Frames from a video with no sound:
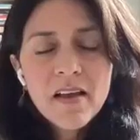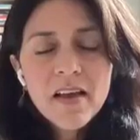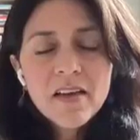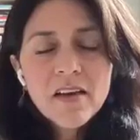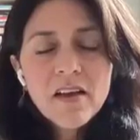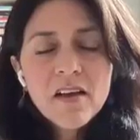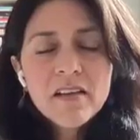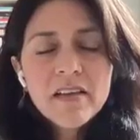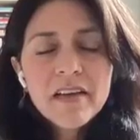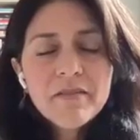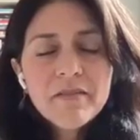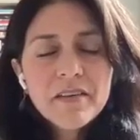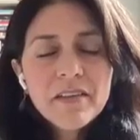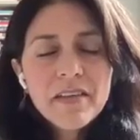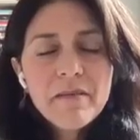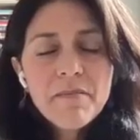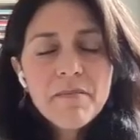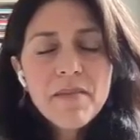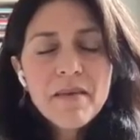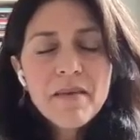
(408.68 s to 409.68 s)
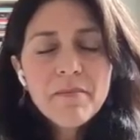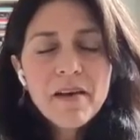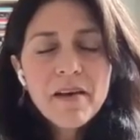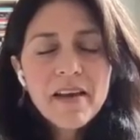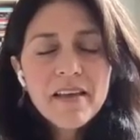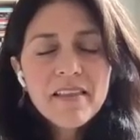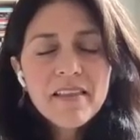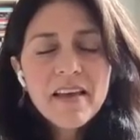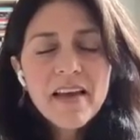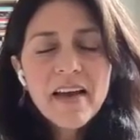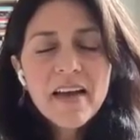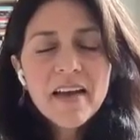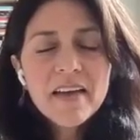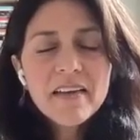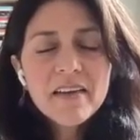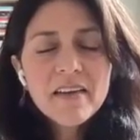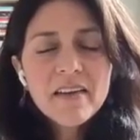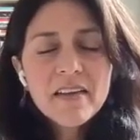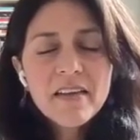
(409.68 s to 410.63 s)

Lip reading: And all I really mean by that